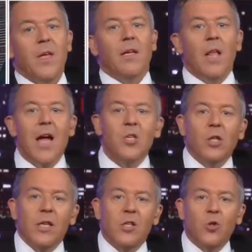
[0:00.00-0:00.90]
he
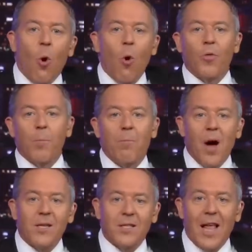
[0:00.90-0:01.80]
allegedly stole the
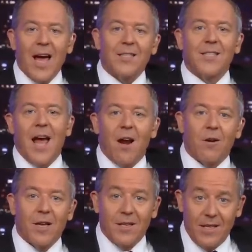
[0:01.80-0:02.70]
bus last
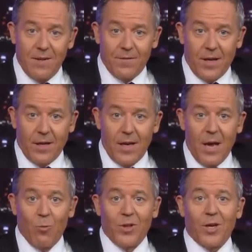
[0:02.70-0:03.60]
Saturday evening,
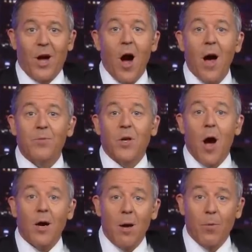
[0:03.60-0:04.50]
and when the cops
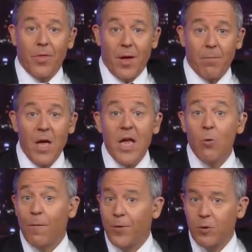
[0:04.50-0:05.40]
caught up with him, he
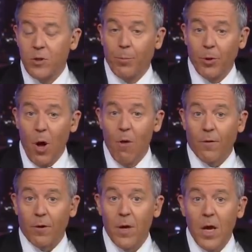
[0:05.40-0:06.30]
refused to pull
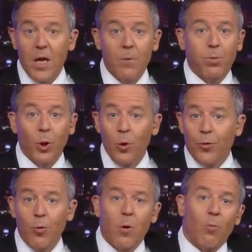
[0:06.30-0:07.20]
over. He blew
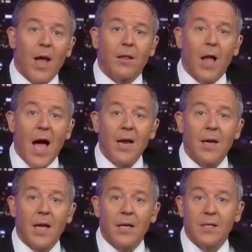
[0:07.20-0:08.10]
through a red light,
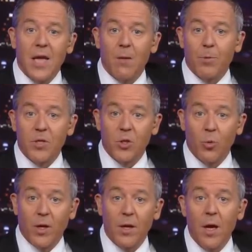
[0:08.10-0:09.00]
and instead of
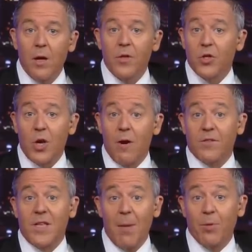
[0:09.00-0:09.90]
pursuing the
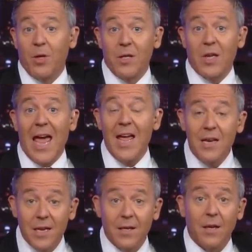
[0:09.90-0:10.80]
sheriff's deputies,
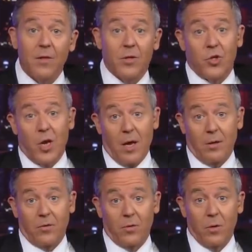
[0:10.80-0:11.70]
ended the
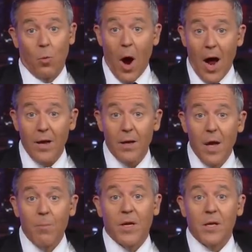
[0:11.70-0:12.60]
chase. Why?
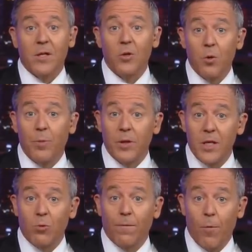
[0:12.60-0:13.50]
Because the new
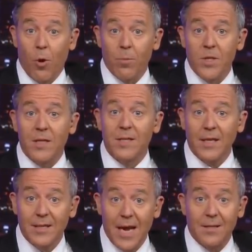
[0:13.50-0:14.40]
police reforms
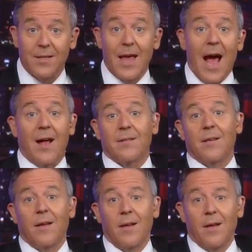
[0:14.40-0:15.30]
dictates that.
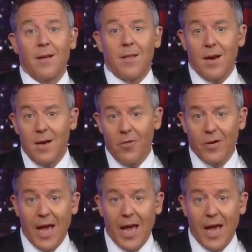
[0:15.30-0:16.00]
Then another